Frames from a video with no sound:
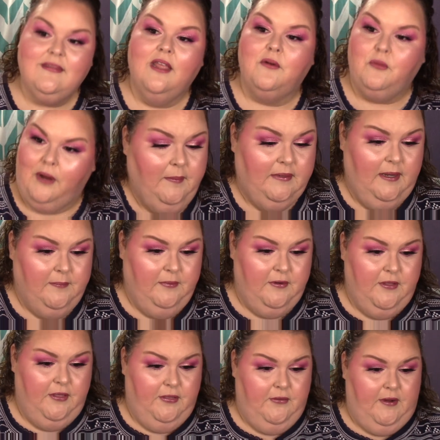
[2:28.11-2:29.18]
Right? Number
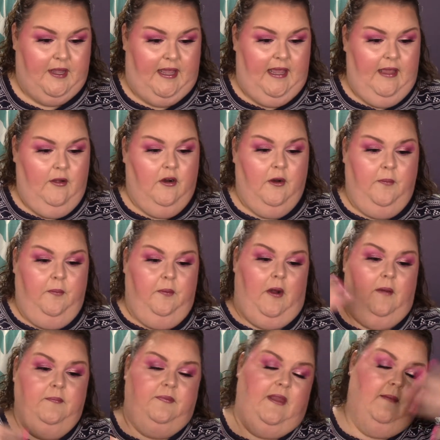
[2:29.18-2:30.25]
three, or
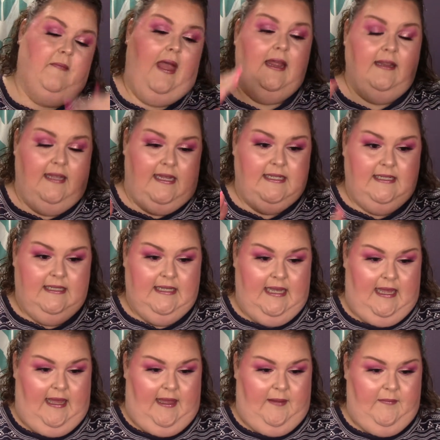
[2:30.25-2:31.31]
prompt in my list,
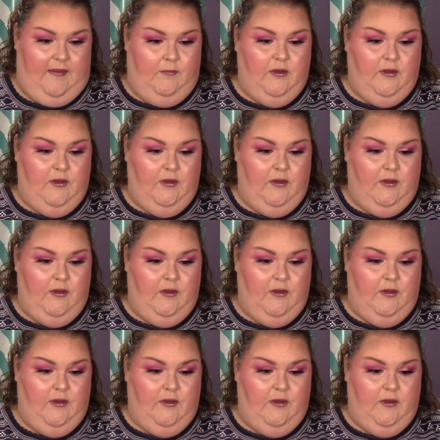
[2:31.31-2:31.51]
um,